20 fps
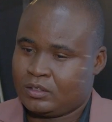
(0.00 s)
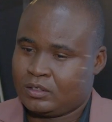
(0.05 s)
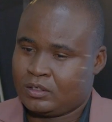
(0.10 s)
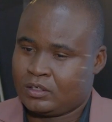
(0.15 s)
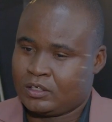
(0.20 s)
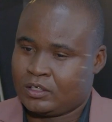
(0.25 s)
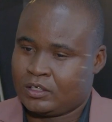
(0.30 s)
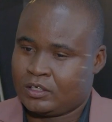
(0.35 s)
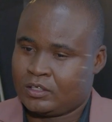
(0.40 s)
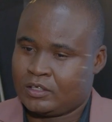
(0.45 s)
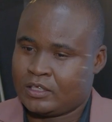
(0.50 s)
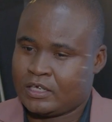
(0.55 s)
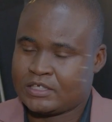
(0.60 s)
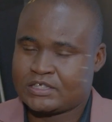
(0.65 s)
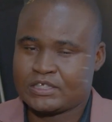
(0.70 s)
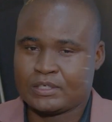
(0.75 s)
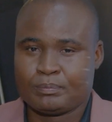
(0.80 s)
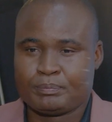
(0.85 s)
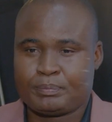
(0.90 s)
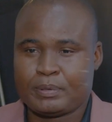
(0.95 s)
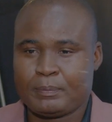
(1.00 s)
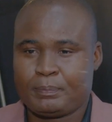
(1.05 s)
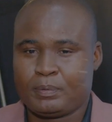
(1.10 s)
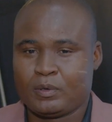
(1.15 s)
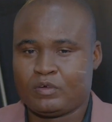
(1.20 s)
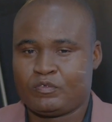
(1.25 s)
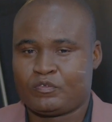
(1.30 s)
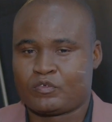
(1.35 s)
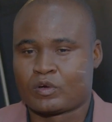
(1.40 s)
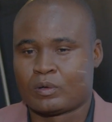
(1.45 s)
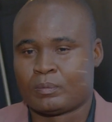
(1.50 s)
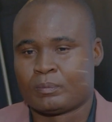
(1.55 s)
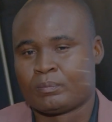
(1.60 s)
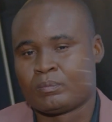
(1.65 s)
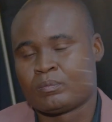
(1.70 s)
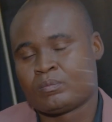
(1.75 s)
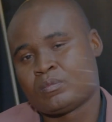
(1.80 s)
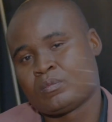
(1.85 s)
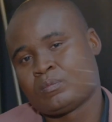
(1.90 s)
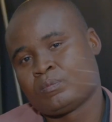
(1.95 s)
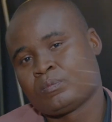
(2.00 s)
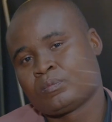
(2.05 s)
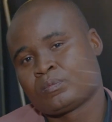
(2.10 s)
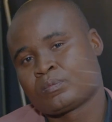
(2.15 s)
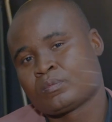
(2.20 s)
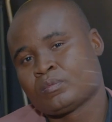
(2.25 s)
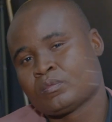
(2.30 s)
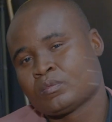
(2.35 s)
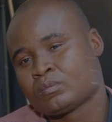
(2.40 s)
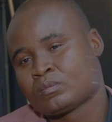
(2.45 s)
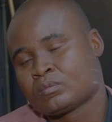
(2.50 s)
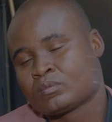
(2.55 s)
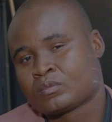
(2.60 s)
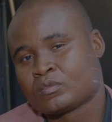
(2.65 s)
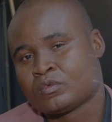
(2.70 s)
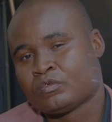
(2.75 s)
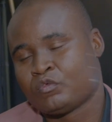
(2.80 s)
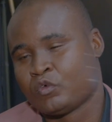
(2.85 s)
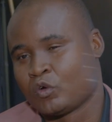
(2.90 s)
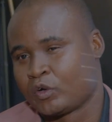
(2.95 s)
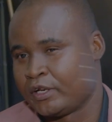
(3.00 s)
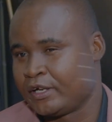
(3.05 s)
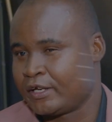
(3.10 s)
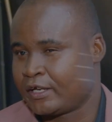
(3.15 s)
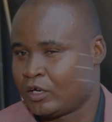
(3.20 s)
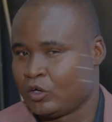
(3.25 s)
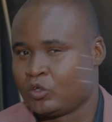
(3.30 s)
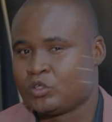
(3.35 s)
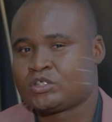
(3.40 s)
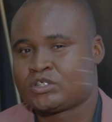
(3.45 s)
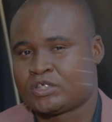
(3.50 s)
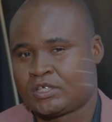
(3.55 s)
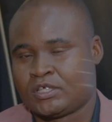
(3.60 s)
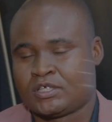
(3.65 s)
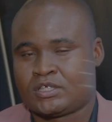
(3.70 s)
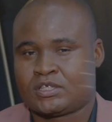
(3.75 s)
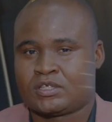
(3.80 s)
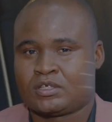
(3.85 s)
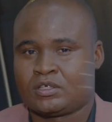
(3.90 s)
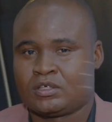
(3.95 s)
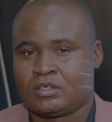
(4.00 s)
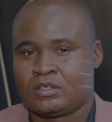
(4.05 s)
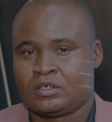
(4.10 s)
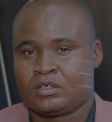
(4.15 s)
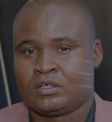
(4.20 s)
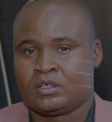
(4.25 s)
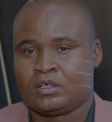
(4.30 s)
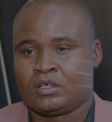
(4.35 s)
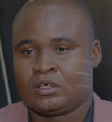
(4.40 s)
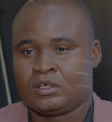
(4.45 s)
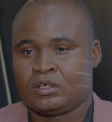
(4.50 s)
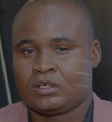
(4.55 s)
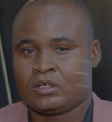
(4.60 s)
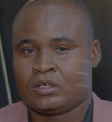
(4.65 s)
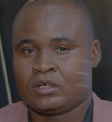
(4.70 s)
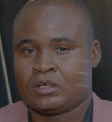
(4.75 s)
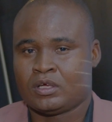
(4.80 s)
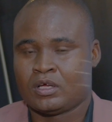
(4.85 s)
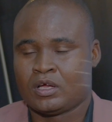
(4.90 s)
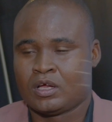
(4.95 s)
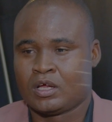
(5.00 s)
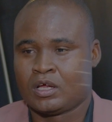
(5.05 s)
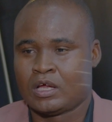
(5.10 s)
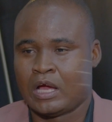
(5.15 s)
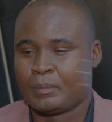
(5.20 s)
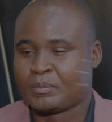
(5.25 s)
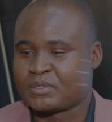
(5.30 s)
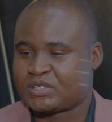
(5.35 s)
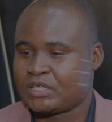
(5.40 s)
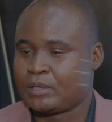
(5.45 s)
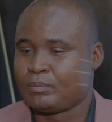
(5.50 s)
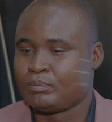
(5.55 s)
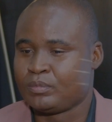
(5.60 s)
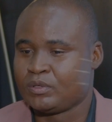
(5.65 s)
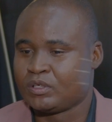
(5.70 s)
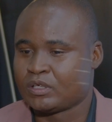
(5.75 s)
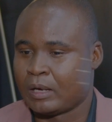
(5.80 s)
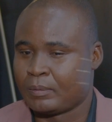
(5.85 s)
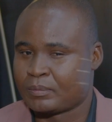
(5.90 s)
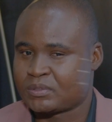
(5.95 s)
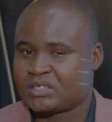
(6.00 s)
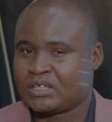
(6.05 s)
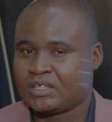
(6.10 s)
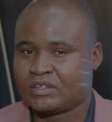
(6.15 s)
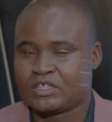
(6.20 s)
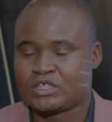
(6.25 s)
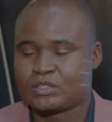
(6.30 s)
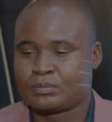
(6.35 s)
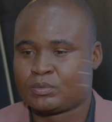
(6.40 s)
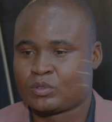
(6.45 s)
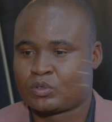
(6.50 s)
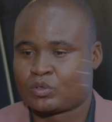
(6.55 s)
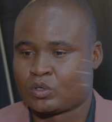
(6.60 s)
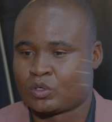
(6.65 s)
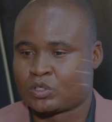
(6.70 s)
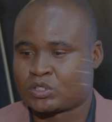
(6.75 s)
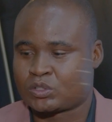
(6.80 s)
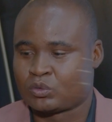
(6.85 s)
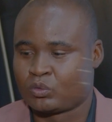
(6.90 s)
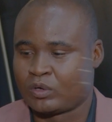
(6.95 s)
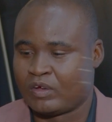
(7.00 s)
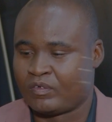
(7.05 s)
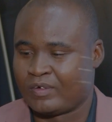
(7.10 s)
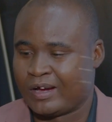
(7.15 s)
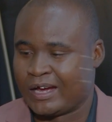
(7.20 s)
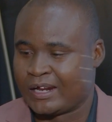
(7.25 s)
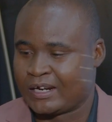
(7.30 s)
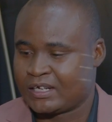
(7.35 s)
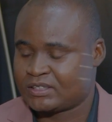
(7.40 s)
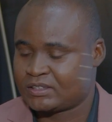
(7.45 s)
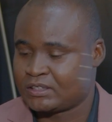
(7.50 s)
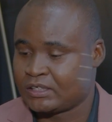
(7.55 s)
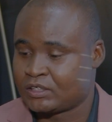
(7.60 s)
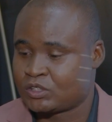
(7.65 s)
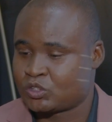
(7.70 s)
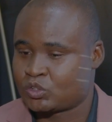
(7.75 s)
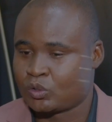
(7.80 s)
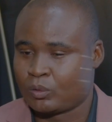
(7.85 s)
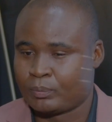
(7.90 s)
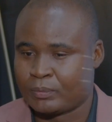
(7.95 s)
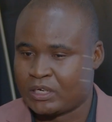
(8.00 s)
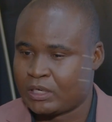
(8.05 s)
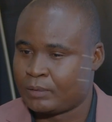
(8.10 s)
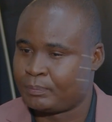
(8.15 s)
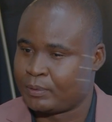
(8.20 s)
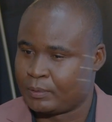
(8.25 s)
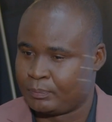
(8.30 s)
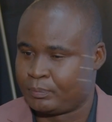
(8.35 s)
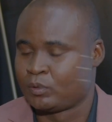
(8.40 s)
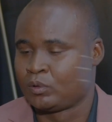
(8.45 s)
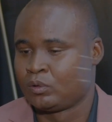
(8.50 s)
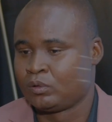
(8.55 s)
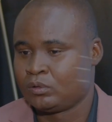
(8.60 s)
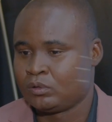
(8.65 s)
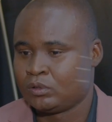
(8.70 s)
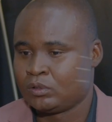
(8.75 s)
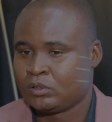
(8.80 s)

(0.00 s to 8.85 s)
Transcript: There are some people from foreign countries. I'm saying this because we have arrested so many people.